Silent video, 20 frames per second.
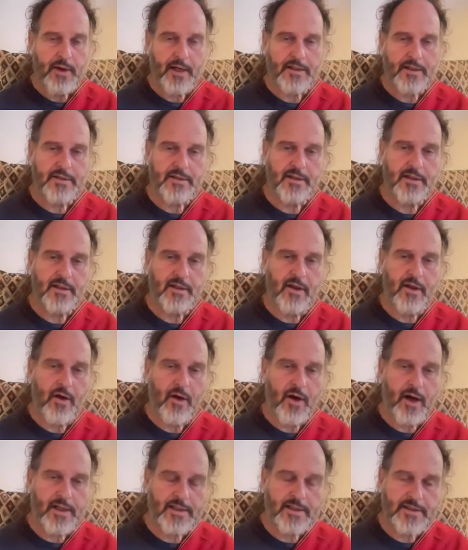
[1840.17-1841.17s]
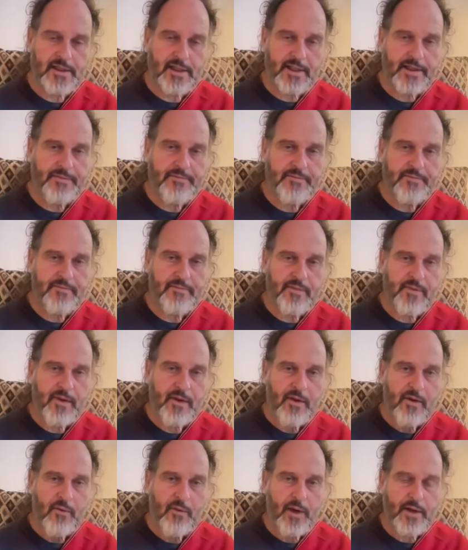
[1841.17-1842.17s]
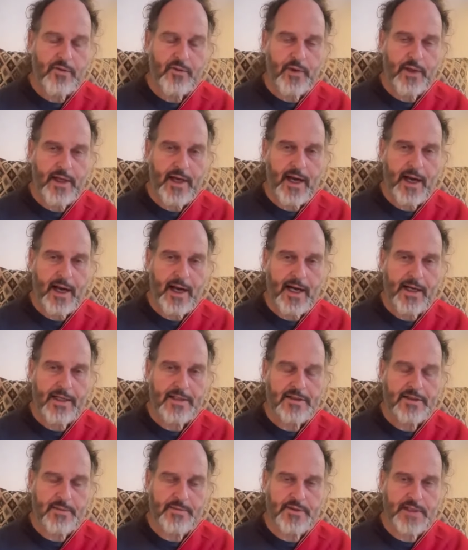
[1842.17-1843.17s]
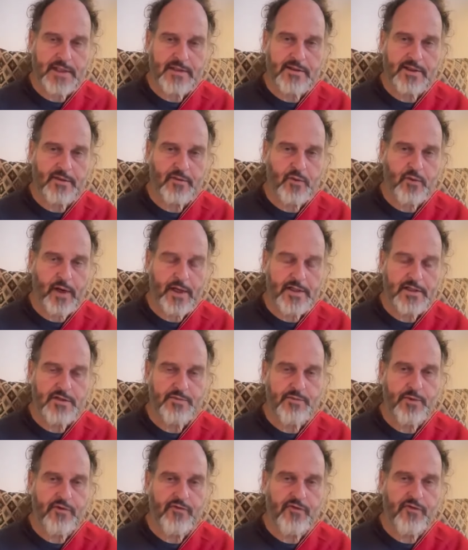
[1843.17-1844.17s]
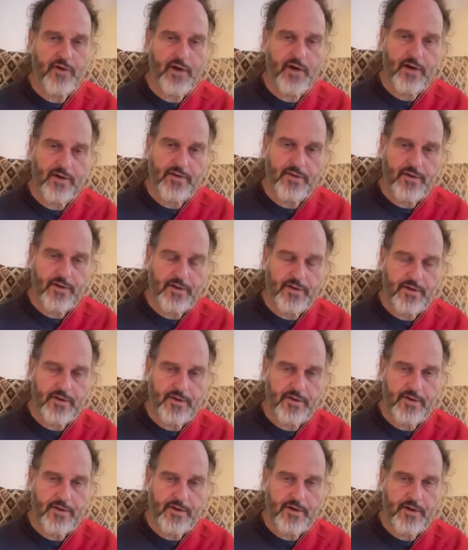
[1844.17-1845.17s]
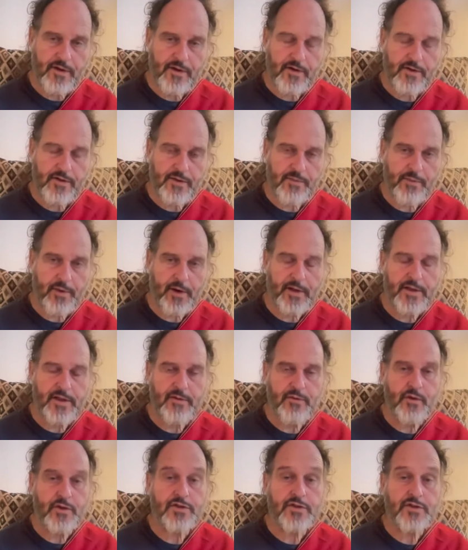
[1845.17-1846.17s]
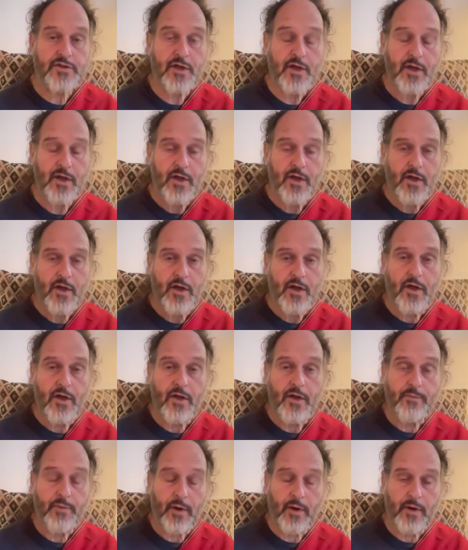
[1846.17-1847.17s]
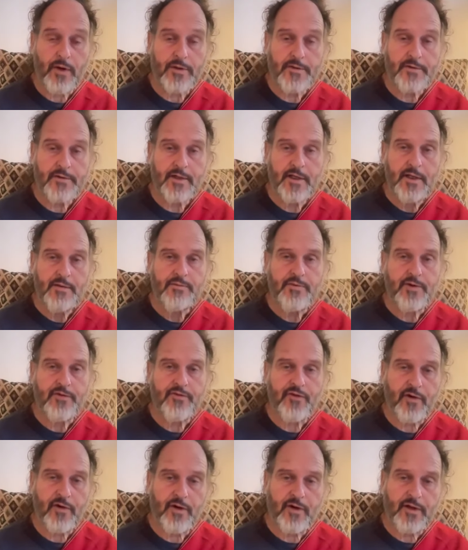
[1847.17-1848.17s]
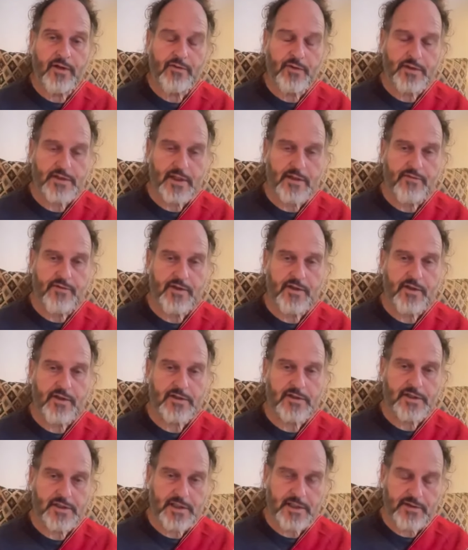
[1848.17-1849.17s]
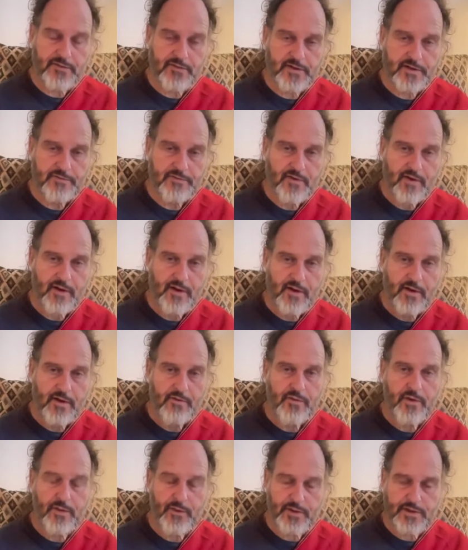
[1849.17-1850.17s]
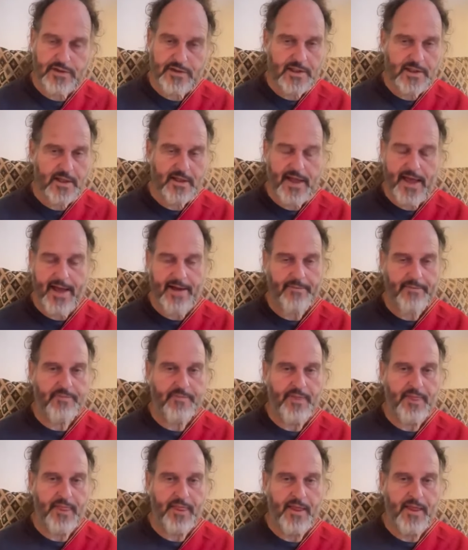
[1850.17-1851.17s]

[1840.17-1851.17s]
but honestly, what we are is something that was before the body was born, before it was even conceived. We were still there.